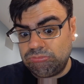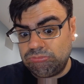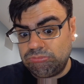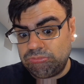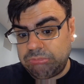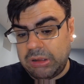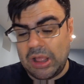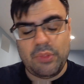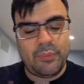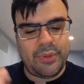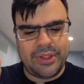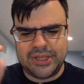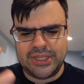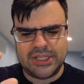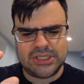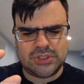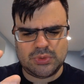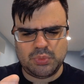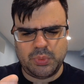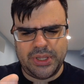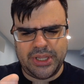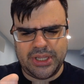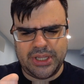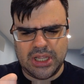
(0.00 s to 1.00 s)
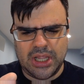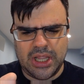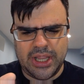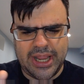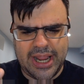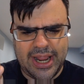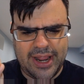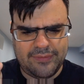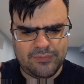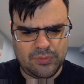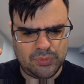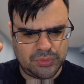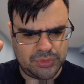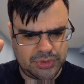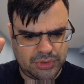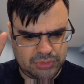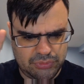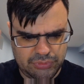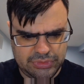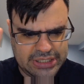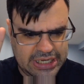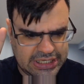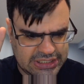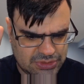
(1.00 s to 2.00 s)
By the way, this week I have only
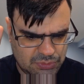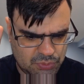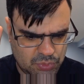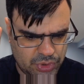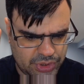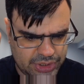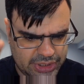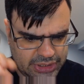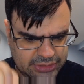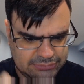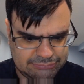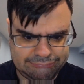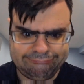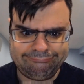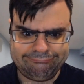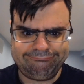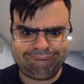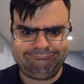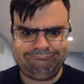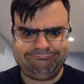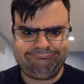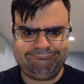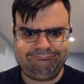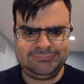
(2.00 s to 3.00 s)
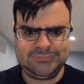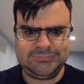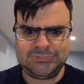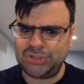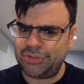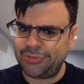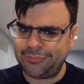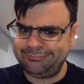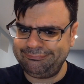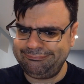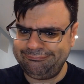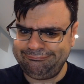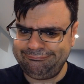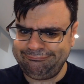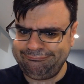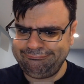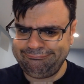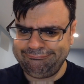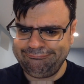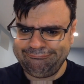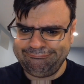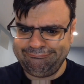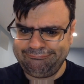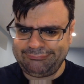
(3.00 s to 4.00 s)
three days I'm working. So
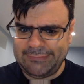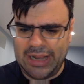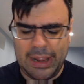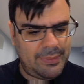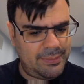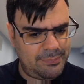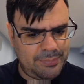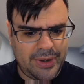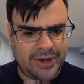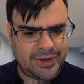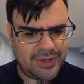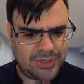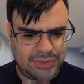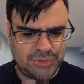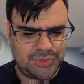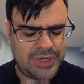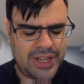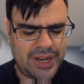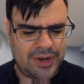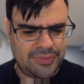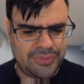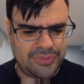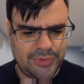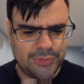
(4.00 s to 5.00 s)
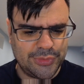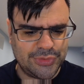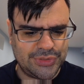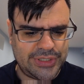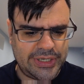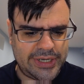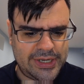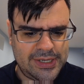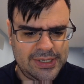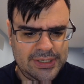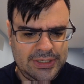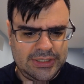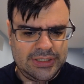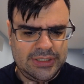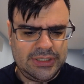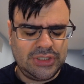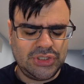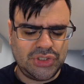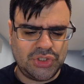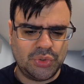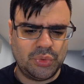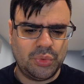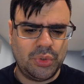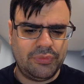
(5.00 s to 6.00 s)
I'm probably going to do that on Thursday.
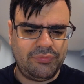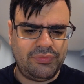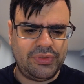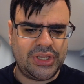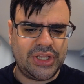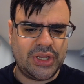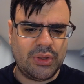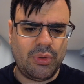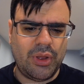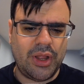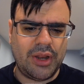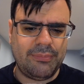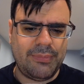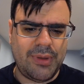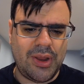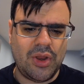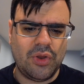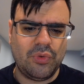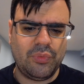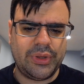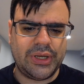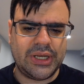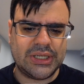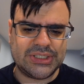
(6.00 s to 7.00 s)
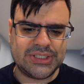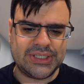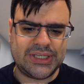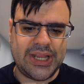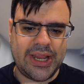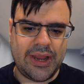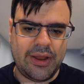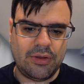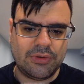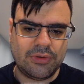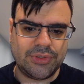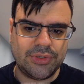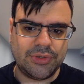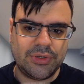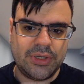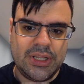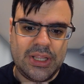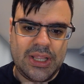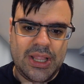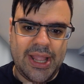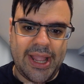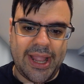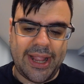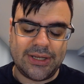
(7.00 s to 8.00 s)
Do a video on Miorine as a character.
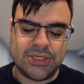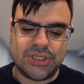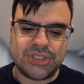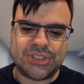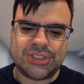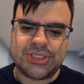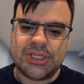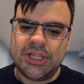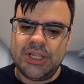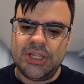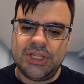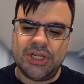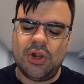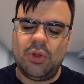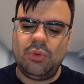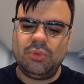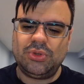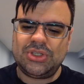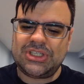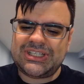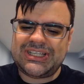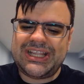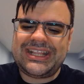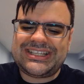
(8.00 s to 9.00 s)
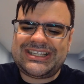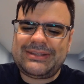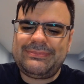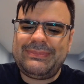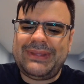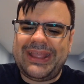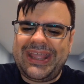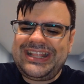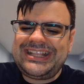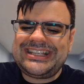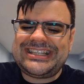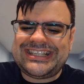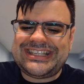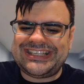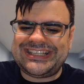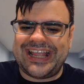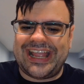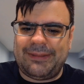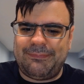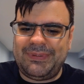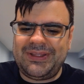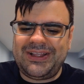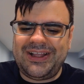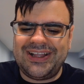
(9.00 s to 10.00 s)
And just, you know, just get some insight
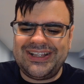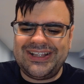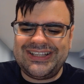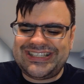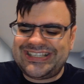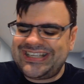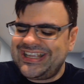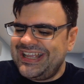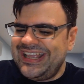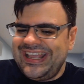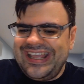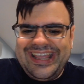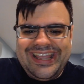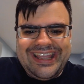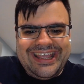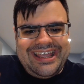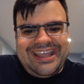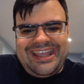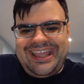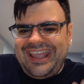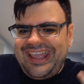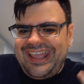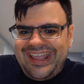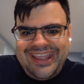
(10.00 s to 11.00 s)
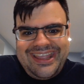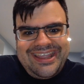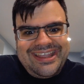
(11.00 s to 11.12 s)
because. Ah,